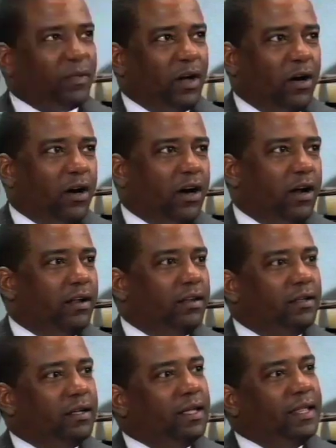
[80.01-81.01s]
are
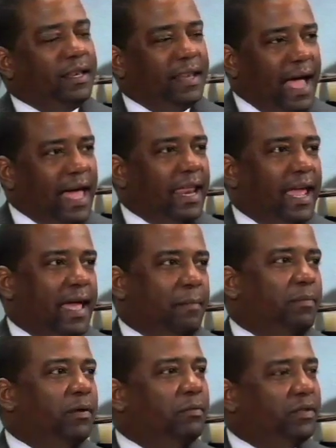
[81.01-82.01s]
not
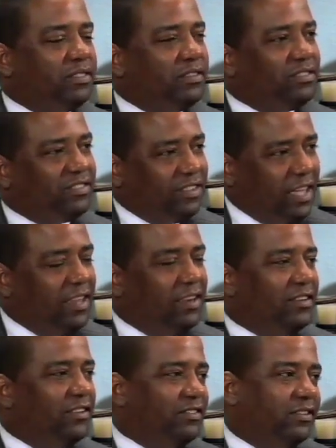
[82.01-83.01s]
happy with the state
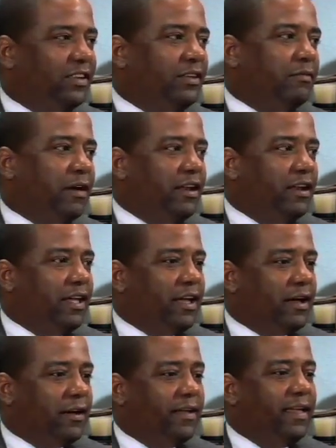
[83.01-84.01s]
of the city right
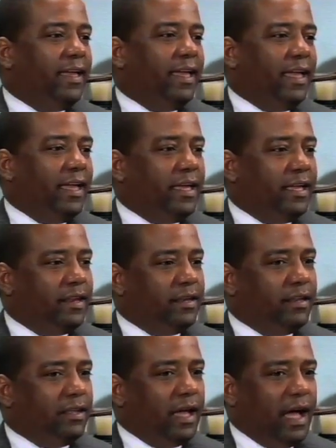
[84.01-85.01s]
now.
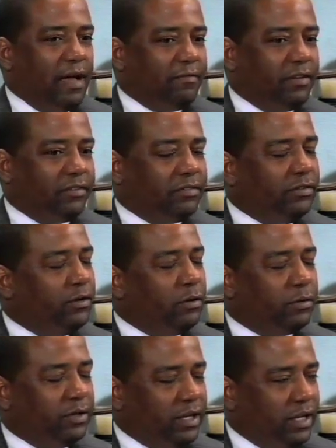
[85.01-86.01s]
And obviously you
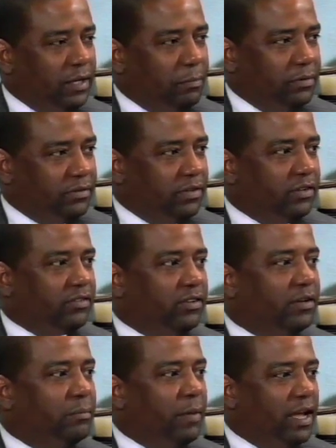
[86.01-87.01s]
hold a key
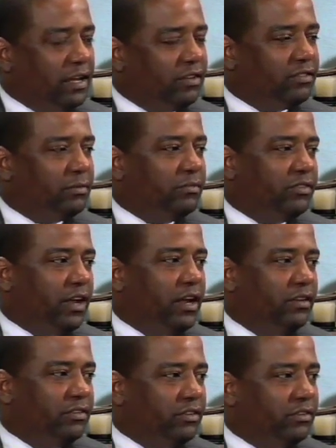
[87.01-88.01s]
position in making some
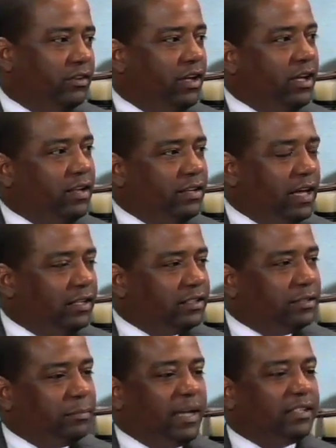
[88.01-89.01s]
changes. Tell
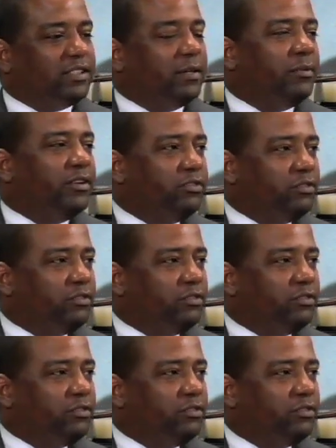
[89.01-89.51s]
us about some of the